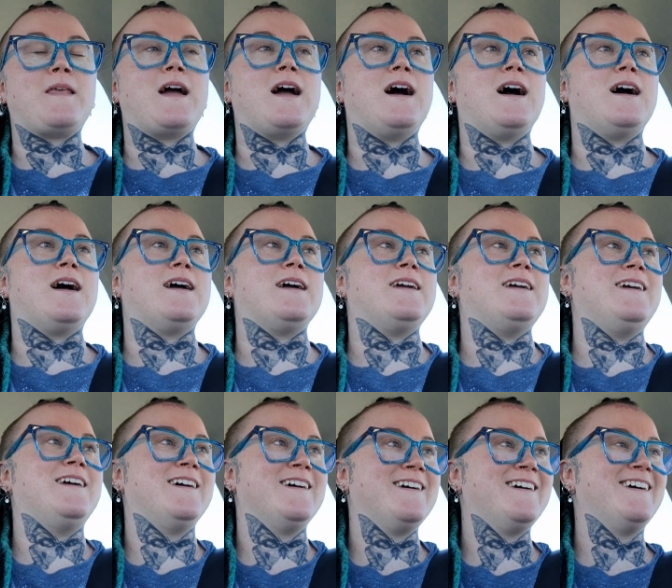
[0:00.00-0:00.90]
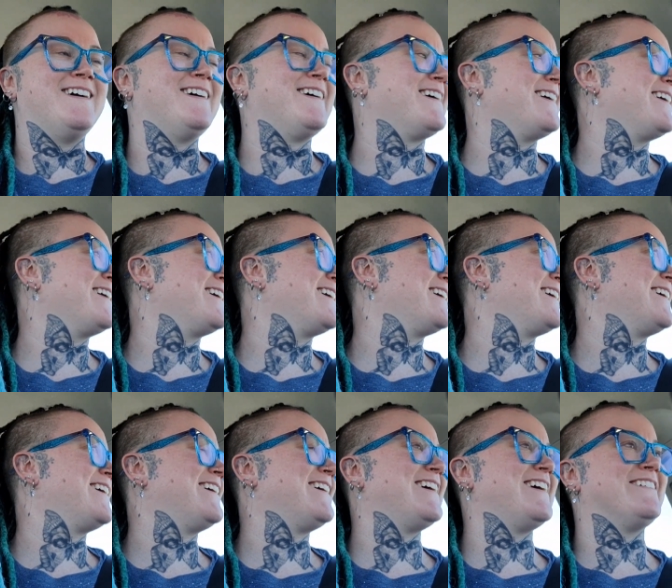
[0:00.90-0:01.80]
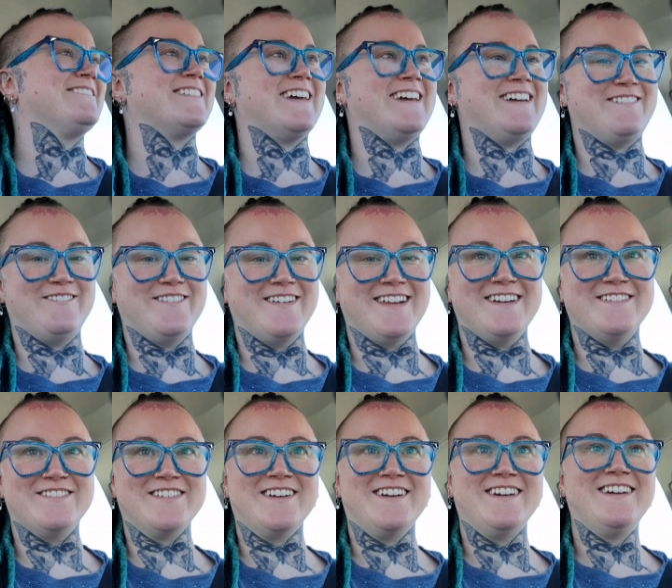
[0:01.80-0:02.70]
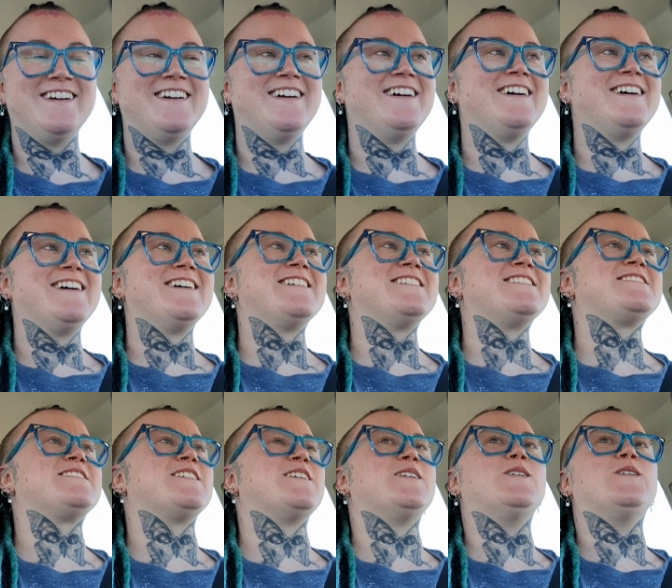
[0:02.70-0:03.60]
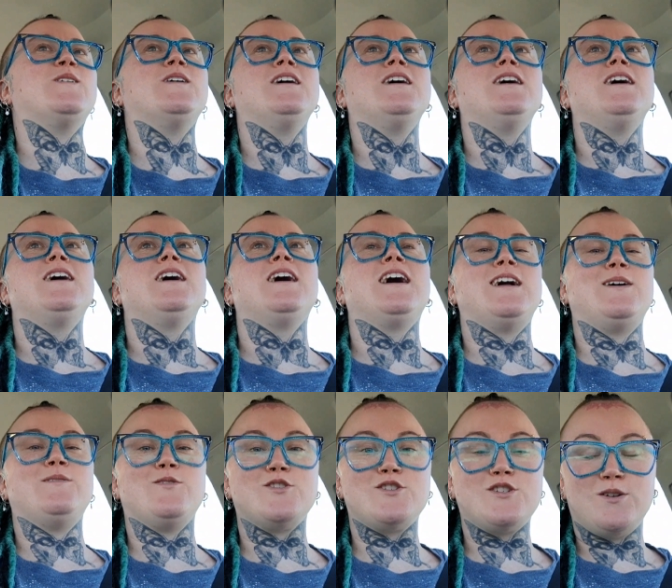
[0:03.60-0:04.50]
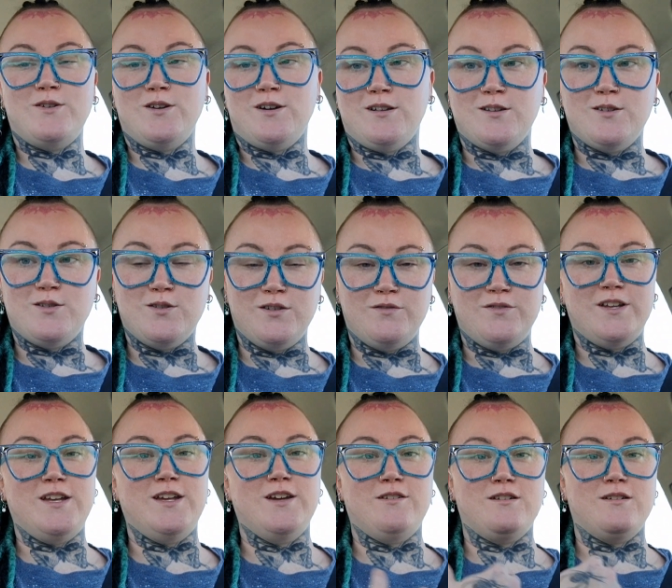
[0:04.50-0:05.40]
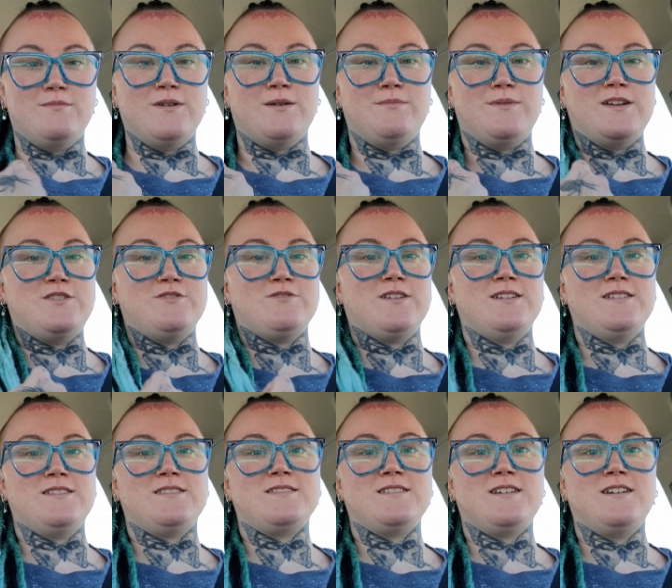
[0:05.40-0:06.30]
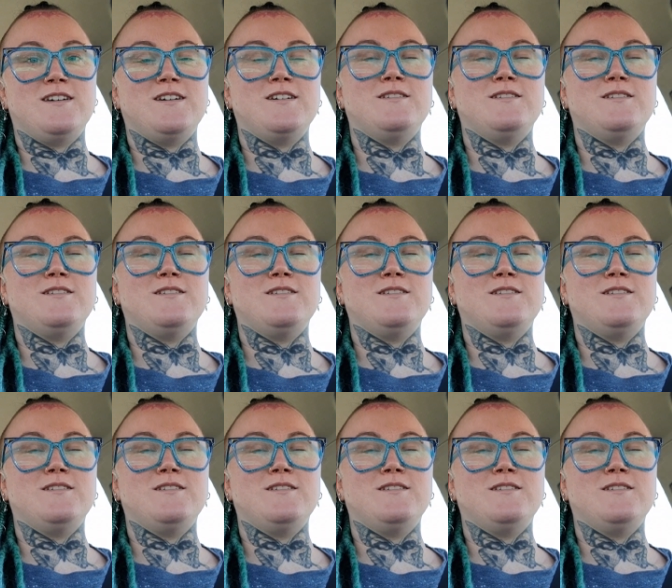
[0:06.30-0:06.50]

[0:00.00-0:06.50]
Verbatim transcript: I like whatever. So I will show y'all a whole video about my dreads